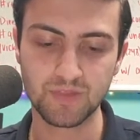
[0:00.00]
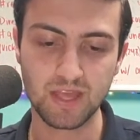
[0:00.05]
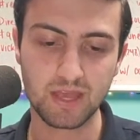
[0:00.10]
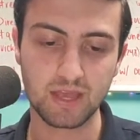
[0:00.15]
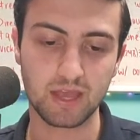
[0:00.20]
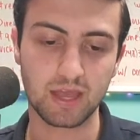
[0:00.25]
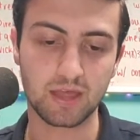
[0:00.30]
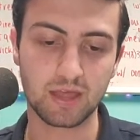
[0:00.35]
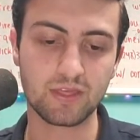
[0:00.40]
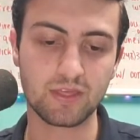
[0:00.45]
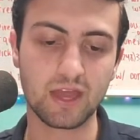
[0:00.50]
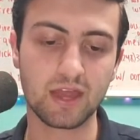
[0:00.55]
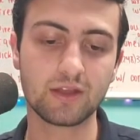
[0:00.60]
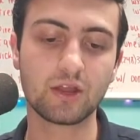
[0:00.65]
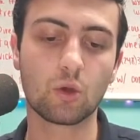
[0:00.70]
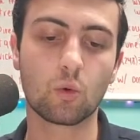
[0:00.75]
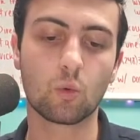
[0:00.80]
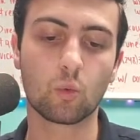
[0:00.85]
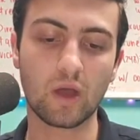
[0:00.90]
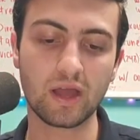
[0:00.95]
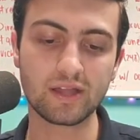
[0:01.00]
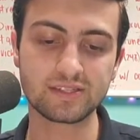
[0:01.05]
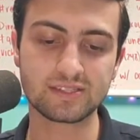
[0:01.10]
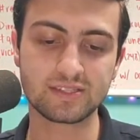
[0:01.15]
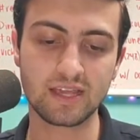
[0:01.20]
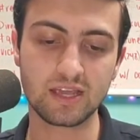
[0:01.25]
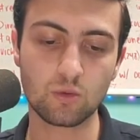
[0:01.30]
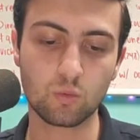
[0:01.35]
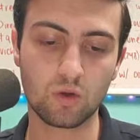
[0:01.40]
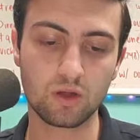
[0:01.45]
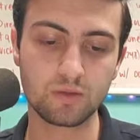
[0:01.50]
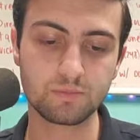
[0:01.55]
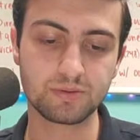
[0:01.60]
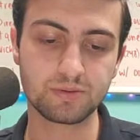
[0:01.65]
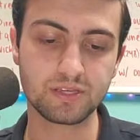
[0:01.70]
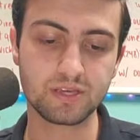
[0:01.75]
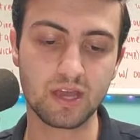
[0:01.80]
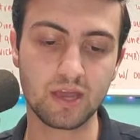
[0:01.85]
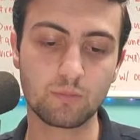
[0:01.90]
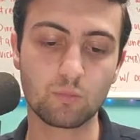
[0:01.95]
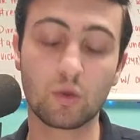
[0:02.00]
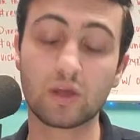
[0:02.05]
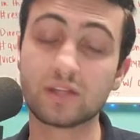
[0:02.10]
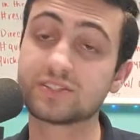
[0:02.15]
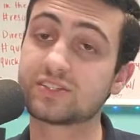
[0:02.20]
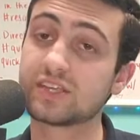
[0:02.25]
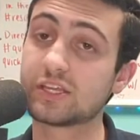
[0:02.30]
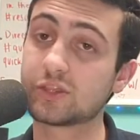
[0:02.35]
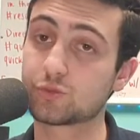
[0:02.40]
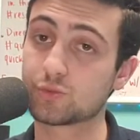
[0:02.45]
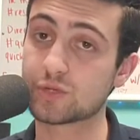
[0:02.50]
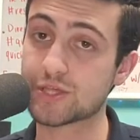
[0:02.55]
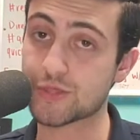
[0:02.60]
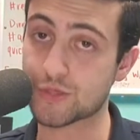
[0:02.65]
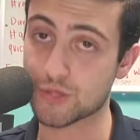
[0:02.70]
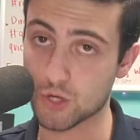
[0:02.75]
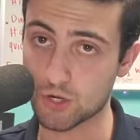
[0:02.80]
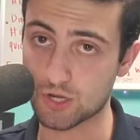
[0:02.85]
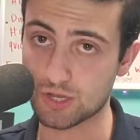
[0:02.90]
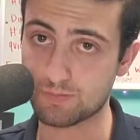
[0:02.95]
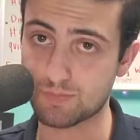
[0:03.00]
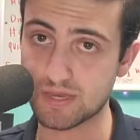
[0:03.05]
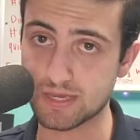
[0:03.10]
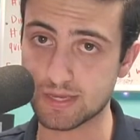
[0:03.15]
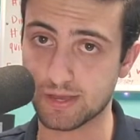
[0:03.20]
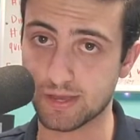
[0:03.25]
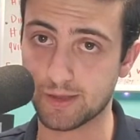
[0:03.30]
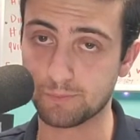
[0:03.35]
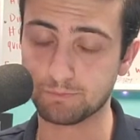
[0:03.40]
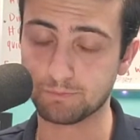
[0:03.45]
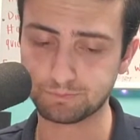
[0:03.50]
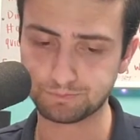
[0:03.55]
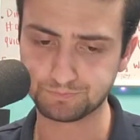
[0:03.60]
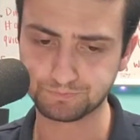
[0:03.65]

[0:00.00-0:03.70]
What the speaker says: and then Wednesday 1 p.m., Wednesday 3:30 p.m.